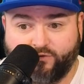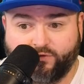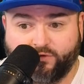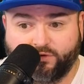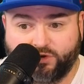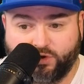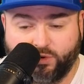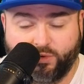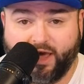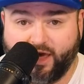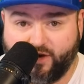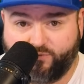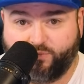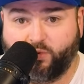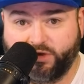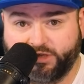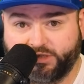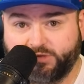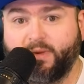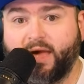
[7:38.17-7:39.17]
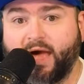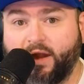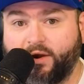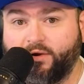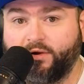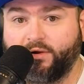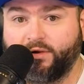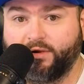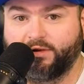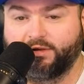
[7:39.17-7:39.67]
2.5 points
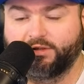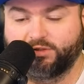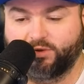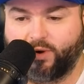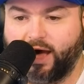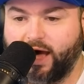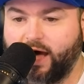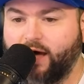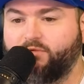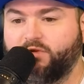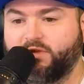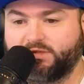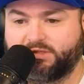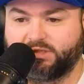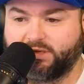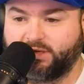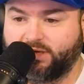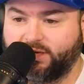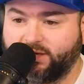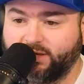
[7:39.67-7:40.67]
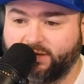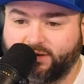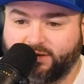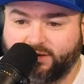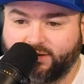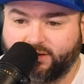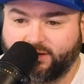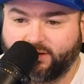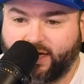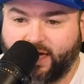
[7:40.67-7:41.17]
matter. So obviously,
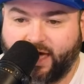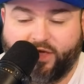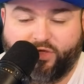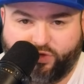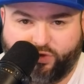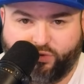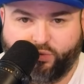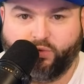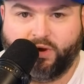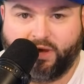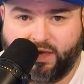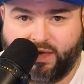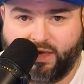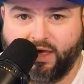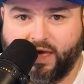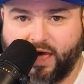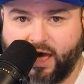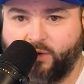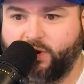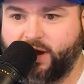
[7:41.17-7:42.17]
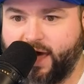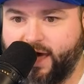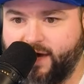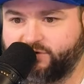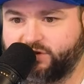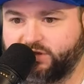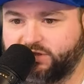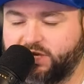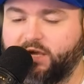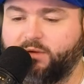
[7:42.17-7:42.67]
at 3, I would
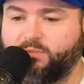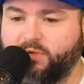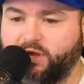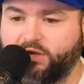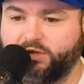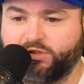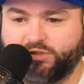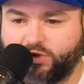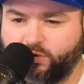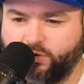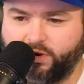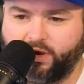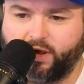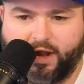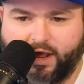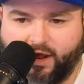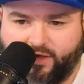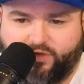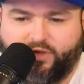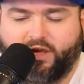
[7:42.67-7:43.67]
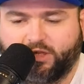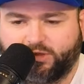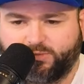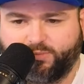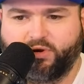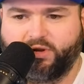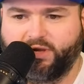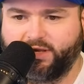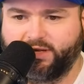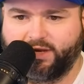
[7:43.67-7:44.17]
have to take Minnesota, and I think it's
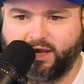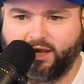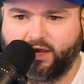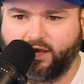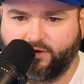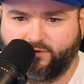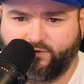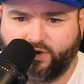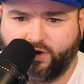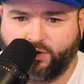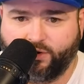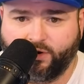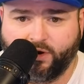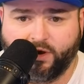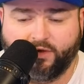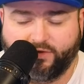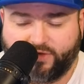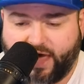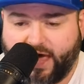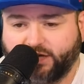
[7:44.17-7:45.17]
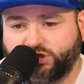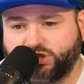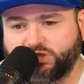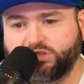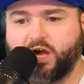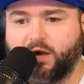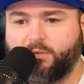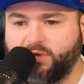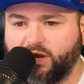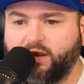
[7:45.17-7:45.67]
pretty indicative here. The
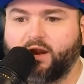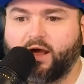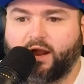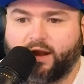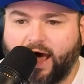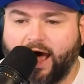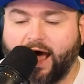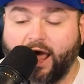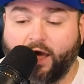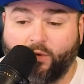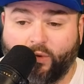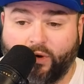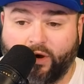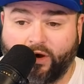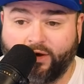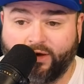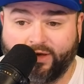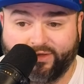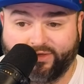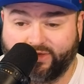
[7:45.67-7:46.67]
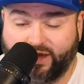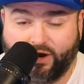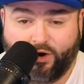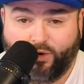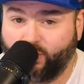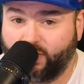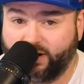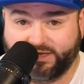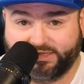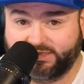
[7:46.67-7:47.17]
action's coming in on Iowa. They
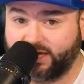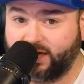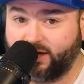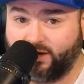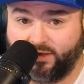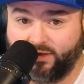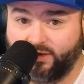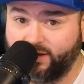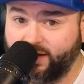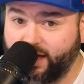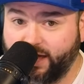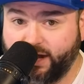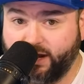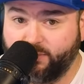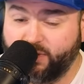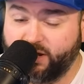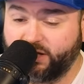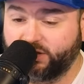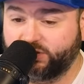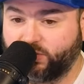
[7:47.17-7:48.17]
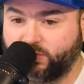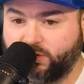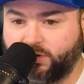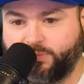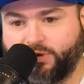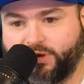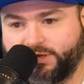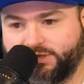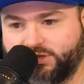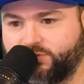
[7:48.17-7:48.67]
don't want to sell any Minnesota
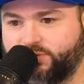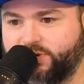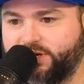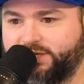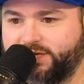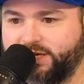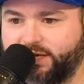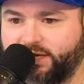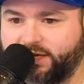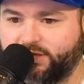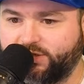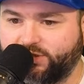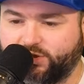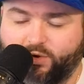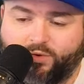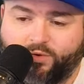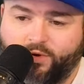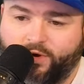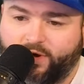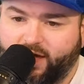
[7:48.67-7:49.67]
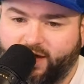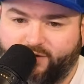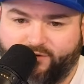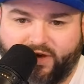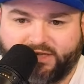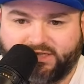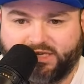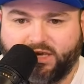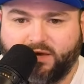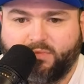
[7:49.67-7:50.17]
plus 3 tickets. So if
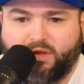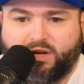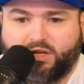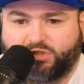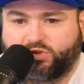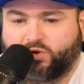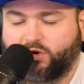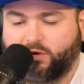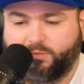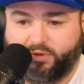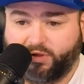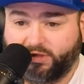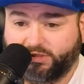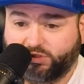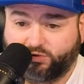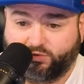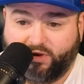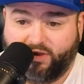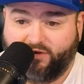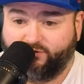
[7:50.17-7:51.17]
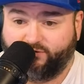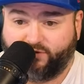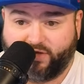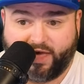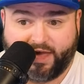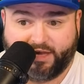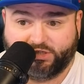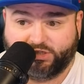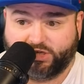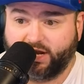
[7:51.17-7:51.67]
I see a Minnesota plus 3
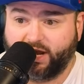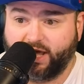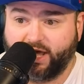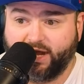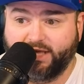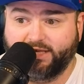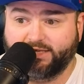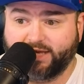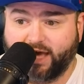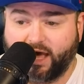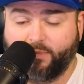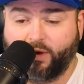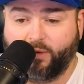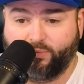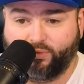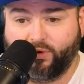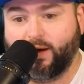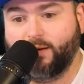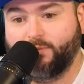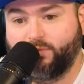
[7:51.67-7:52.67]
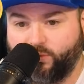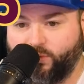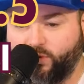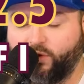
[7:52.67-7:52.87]
flash at any time, I probably will